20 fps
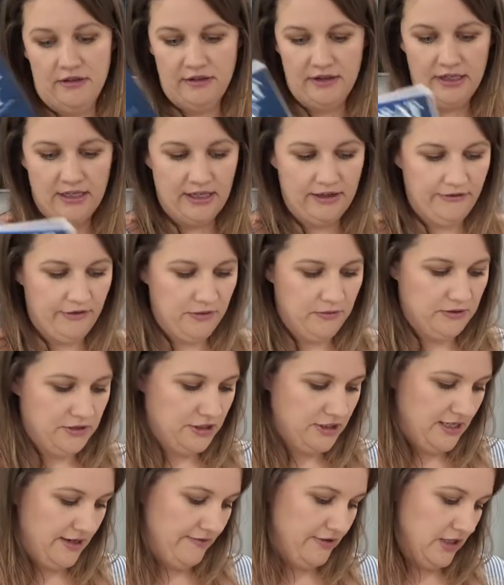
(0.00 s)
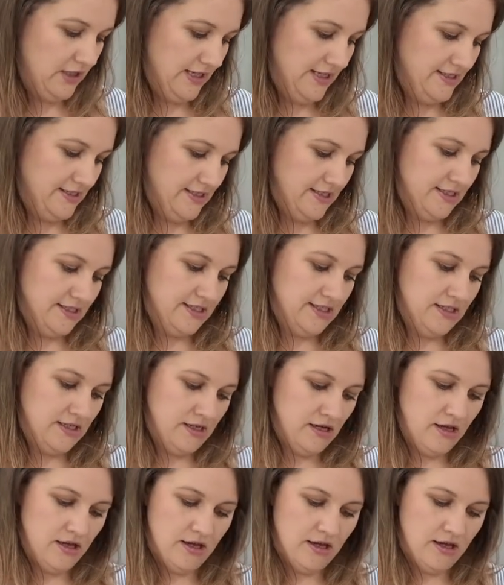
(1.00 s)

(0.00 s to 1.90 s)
I think everyone should have the classics.